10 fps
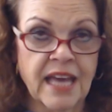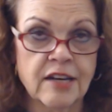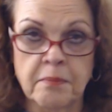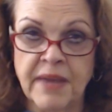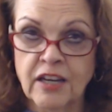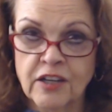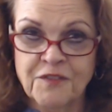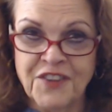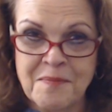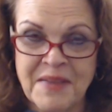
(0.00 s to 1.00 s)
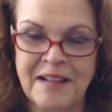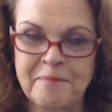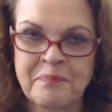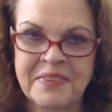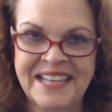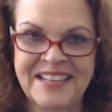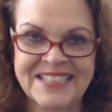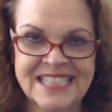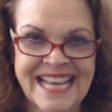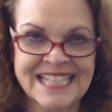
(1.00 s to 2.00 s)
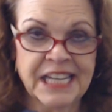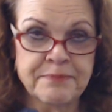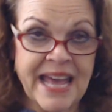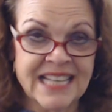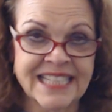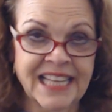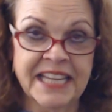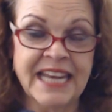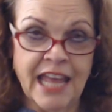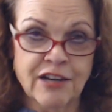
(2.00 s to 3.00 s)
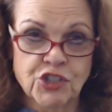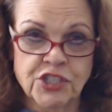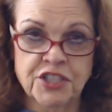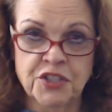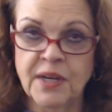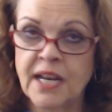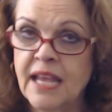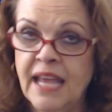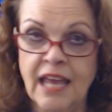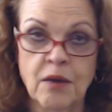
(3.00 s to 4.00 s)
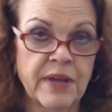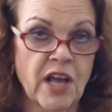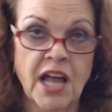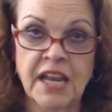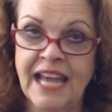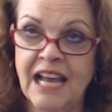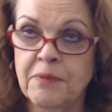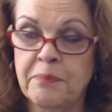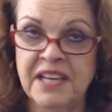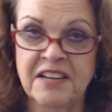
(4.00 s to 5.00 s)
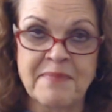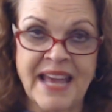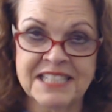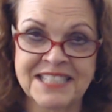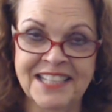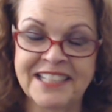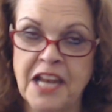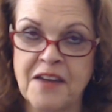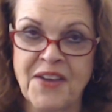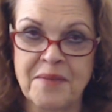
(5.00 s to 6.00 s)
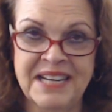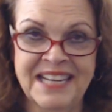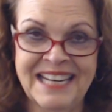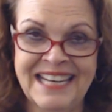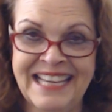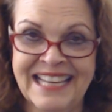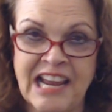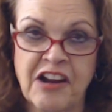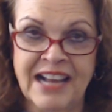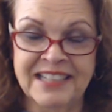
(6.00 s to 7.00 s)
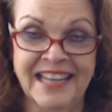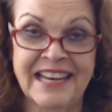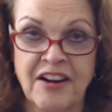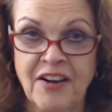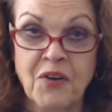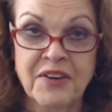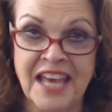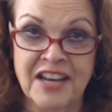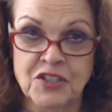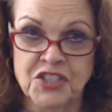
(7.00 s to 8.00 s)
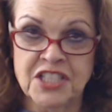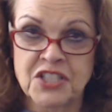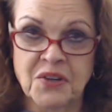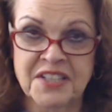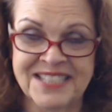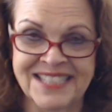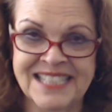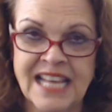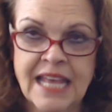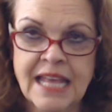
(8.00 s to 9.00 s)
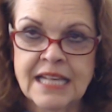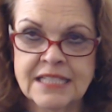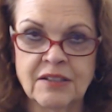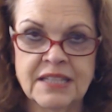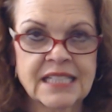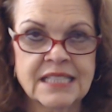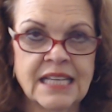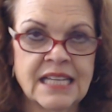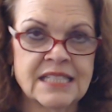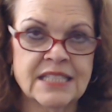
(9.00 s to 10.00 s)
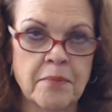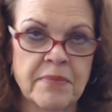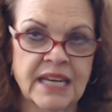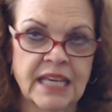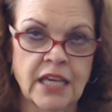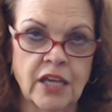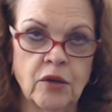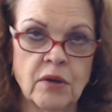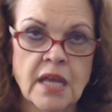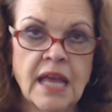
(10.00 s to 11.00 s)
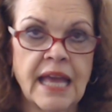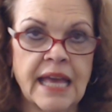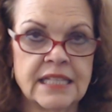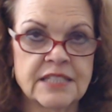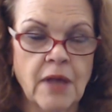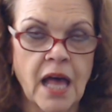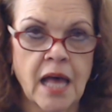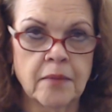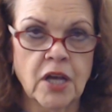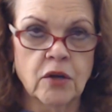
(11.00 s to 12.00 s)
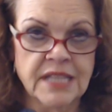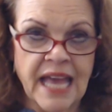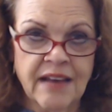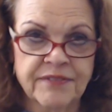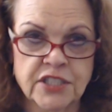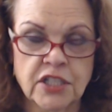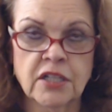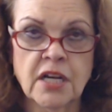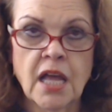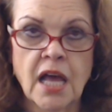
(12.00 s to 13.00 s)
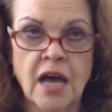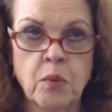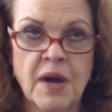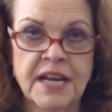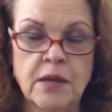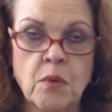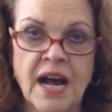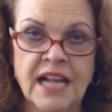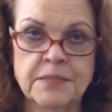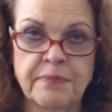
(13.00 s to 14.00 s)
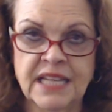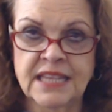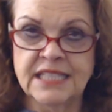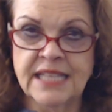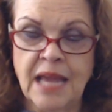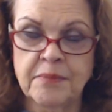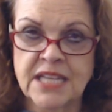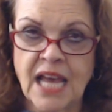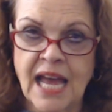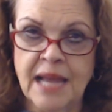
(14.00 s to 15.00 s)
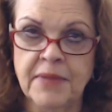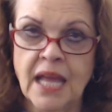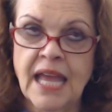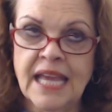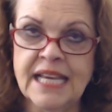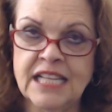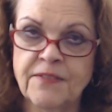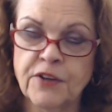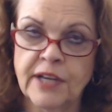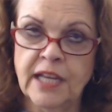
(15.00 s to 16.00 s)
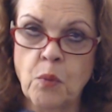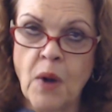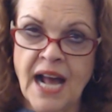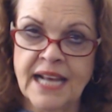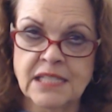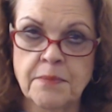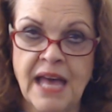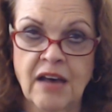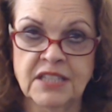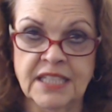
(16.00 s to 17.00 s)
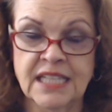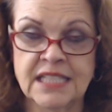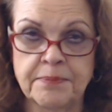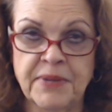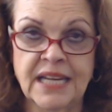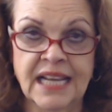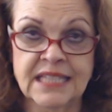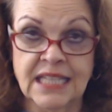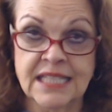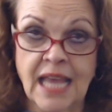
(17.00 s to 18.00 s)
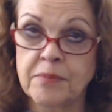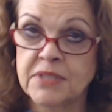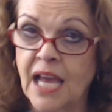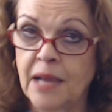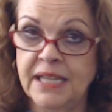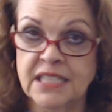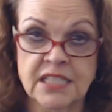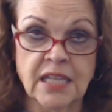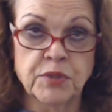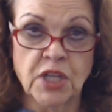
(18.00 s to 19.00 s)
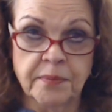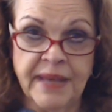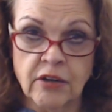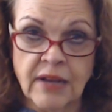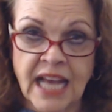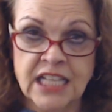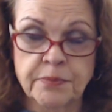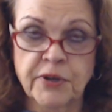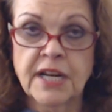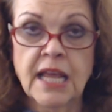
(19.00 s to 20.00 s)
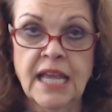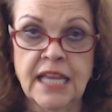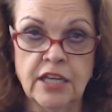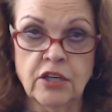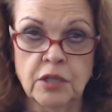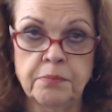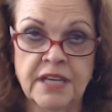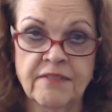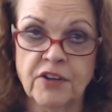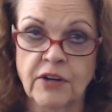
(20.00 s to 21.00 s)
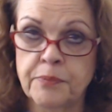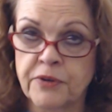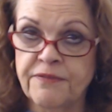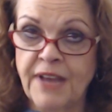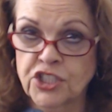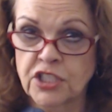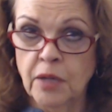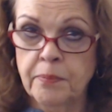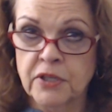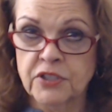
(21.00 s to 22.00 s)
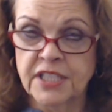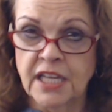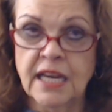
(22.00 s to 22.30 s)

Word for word: male or female. You know, this has a masculine energy to it and we all have a bit of masculine and femininity in our in our own energy sources. So this is somebody who is um, goes after what he wants, but at the same time, he's very wise about this, but at the same time, he's a subject matter expert. He could be a very professional person,